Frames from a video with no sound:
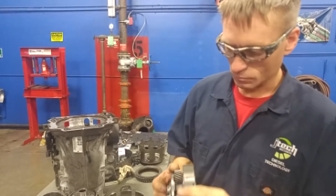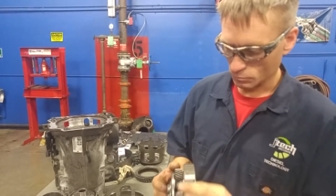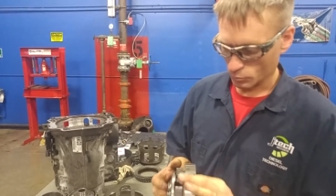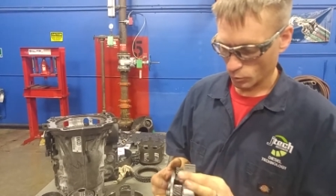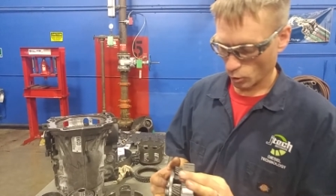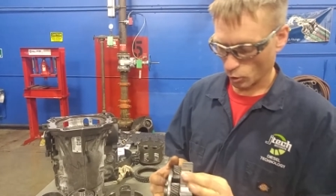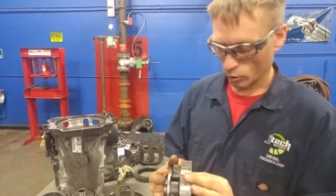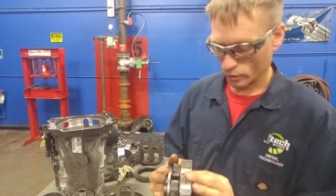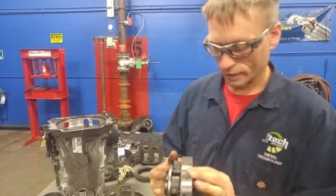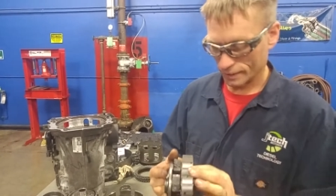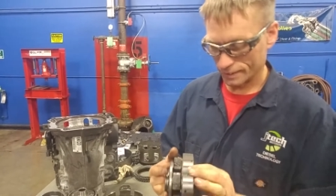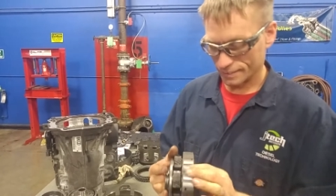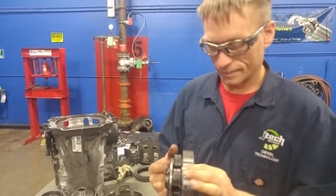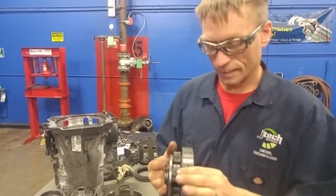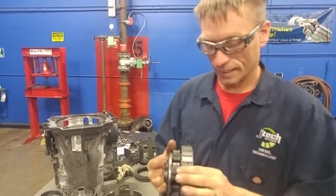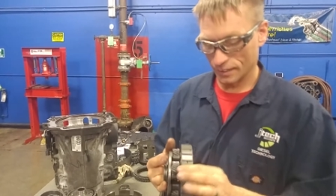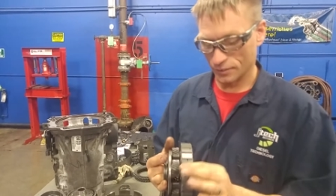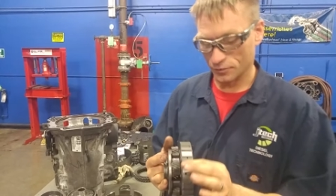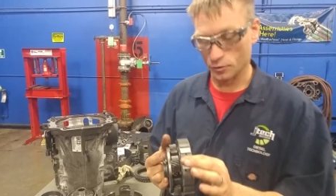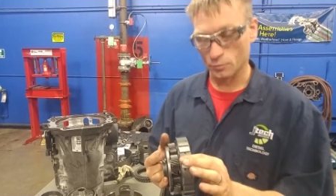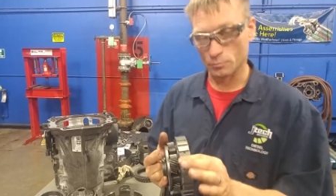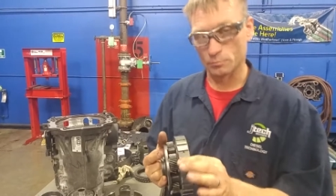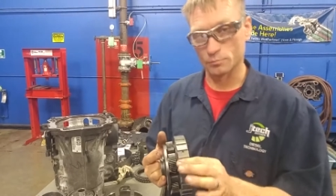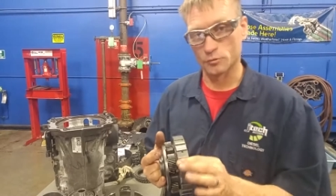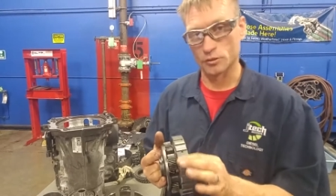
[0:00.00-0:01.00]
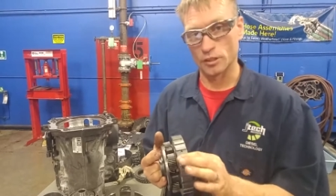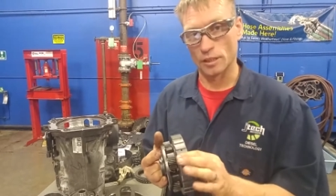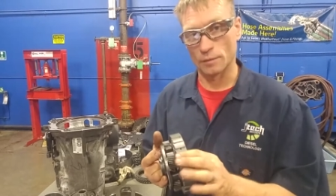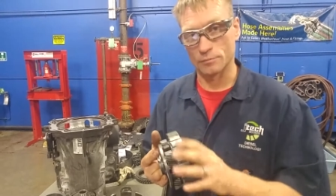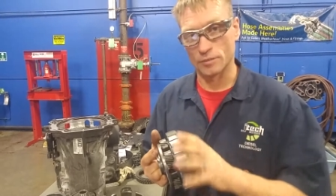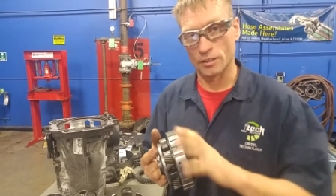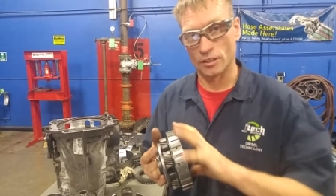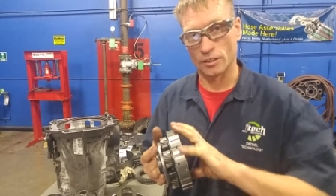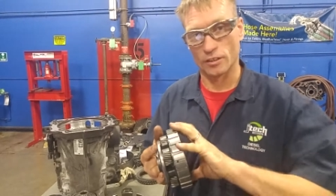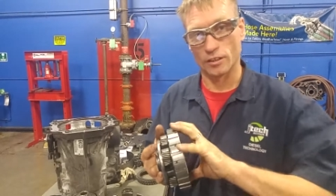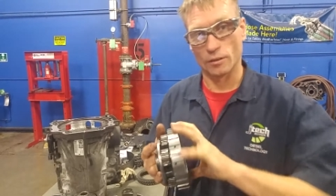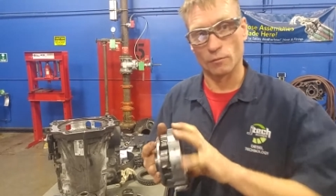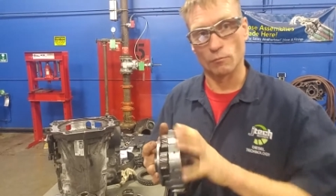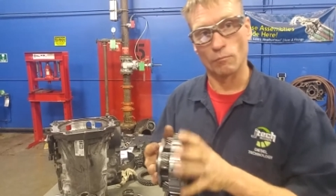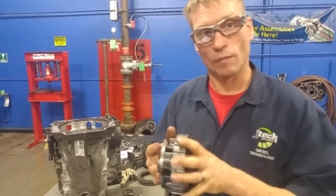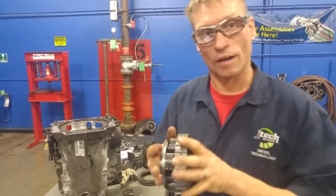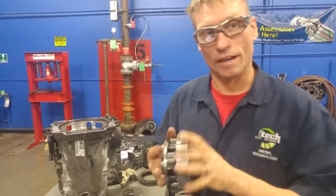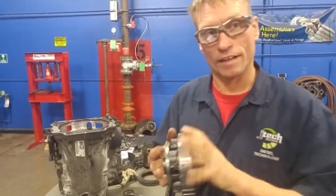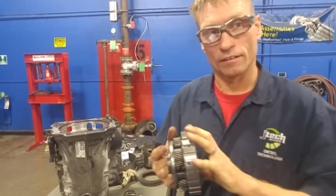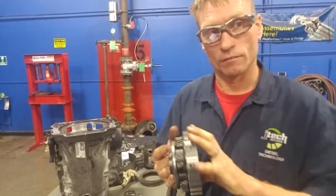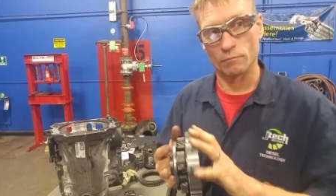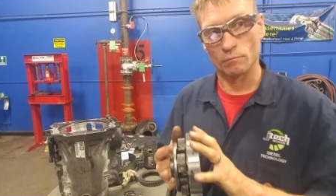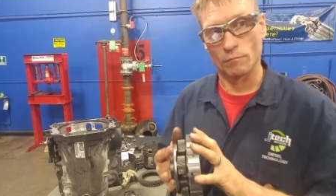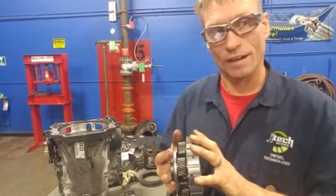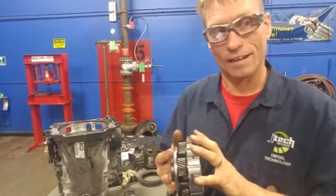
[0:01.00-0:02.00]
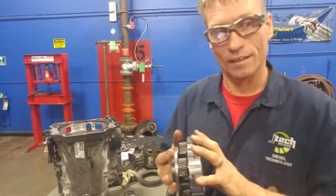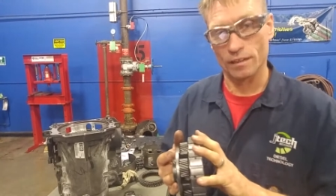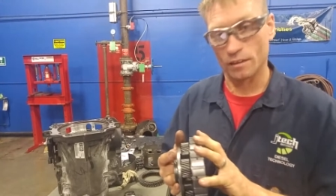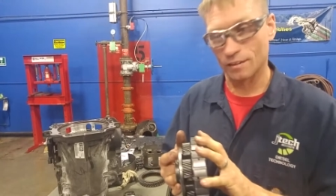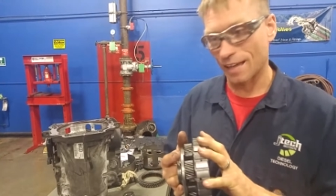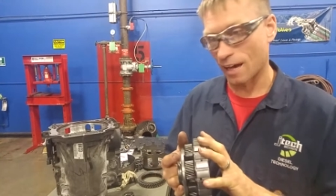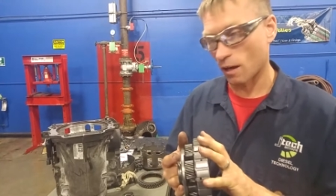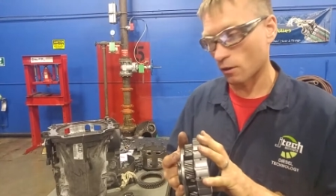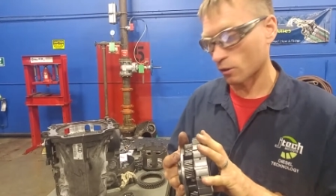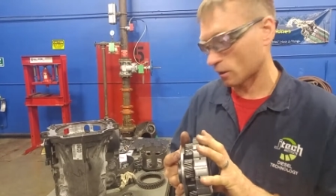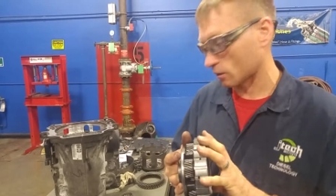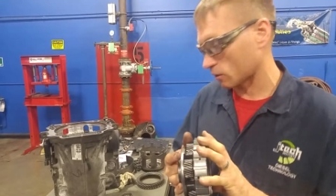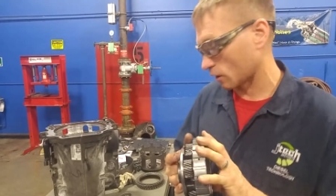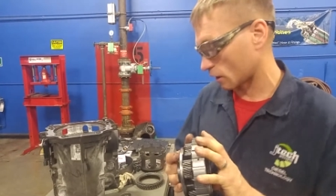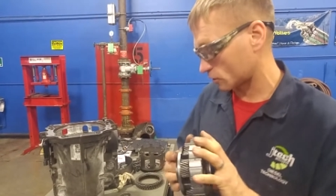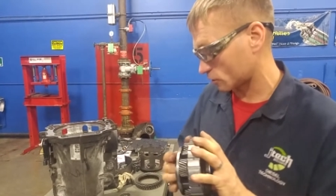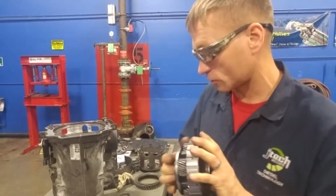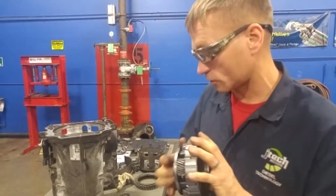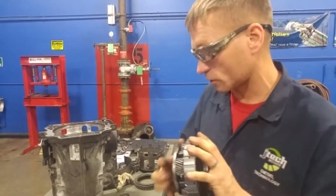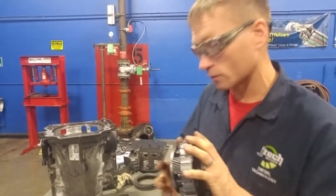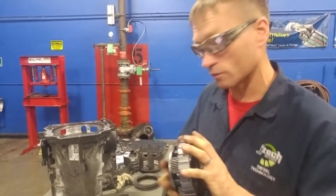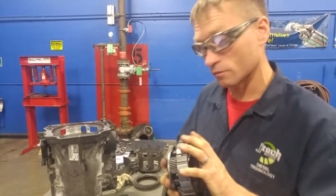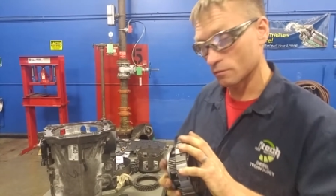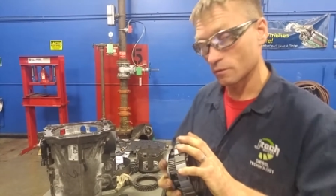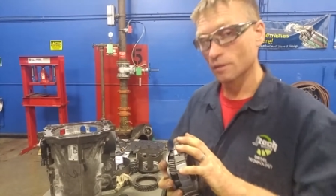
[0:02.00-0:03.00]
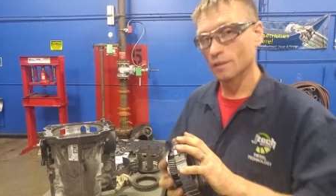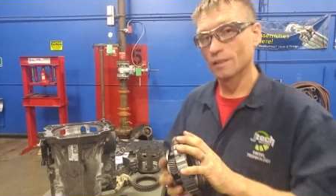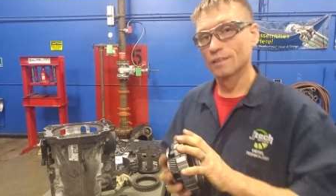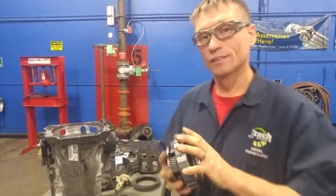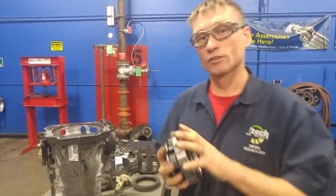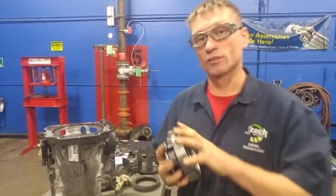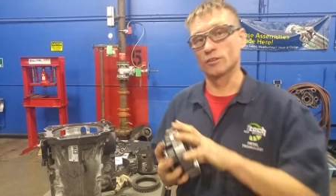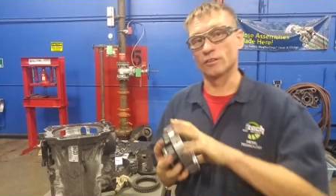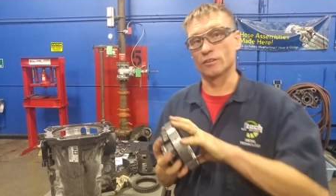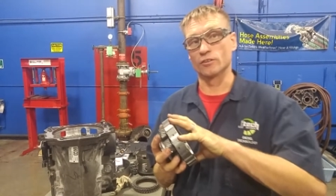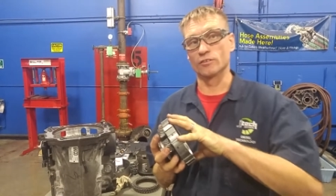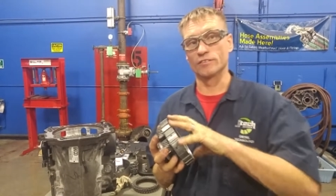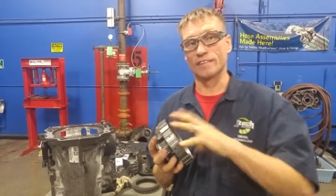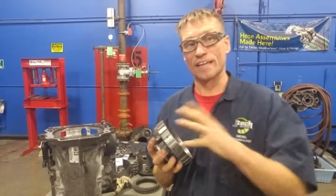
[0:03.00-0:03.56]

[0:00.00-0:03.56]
broken teeth or chips here that might might allow a clutch to,